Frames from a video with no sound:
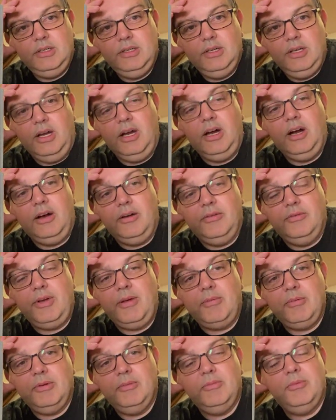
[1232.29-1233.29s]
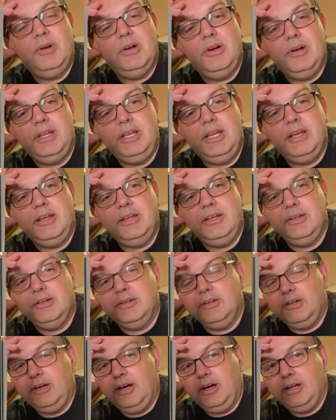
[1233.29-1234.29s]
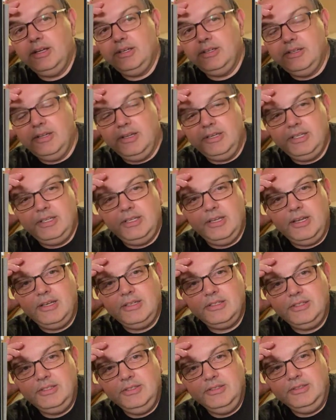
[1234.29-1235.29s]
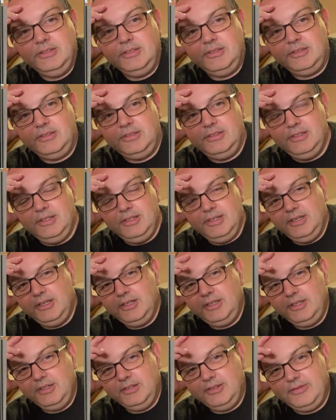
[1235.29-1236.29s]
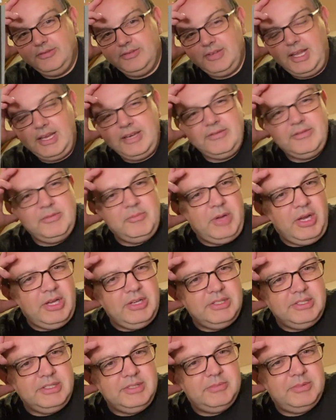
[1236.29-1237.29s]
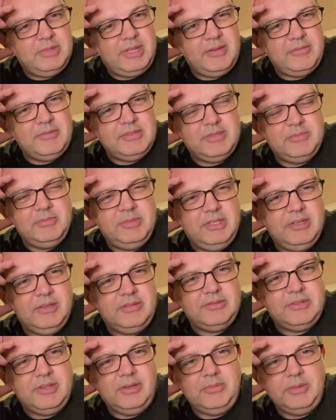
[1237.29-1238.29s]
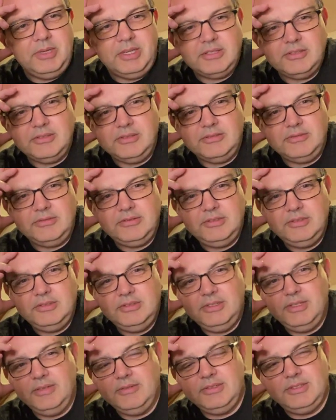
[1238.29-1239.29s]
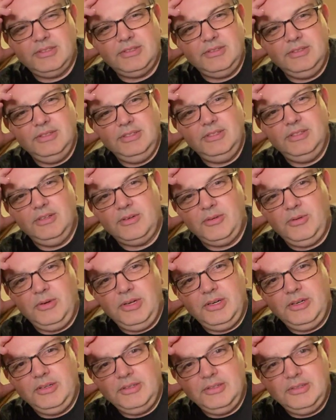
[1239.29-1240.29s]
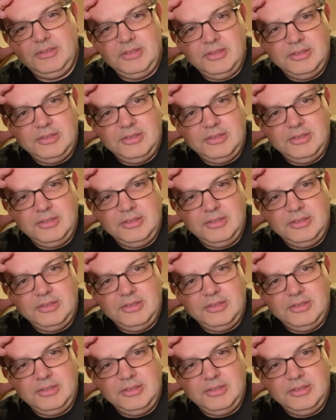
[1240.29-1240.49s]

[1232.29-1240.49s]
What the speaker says: Oh, Rabbit. Well, yeah, I did notice your flood of emojis, but that was a bit off topic, sort of. That was not quite on.